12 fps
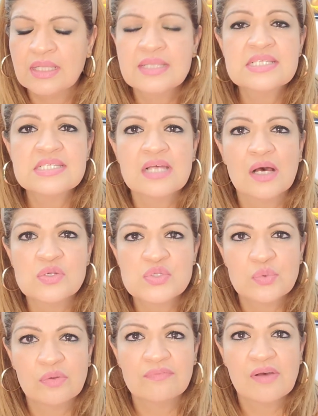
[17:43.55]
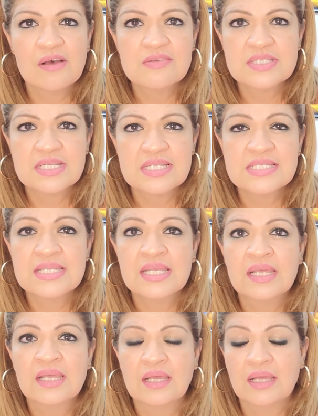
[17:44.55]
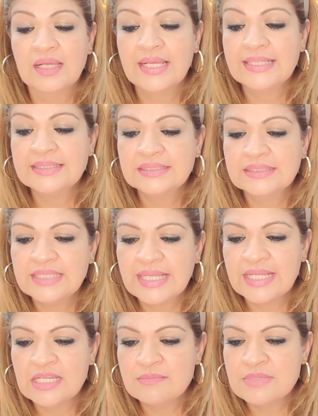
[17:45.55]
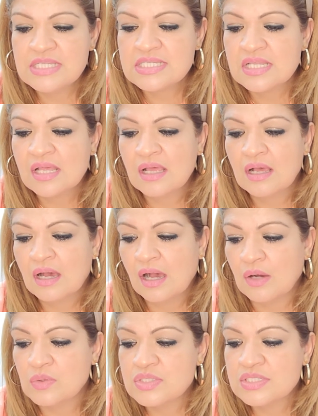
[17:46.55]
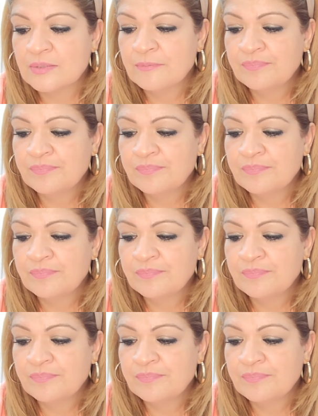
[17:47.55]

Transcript: this house, 12th house, is a hidden enemy's house,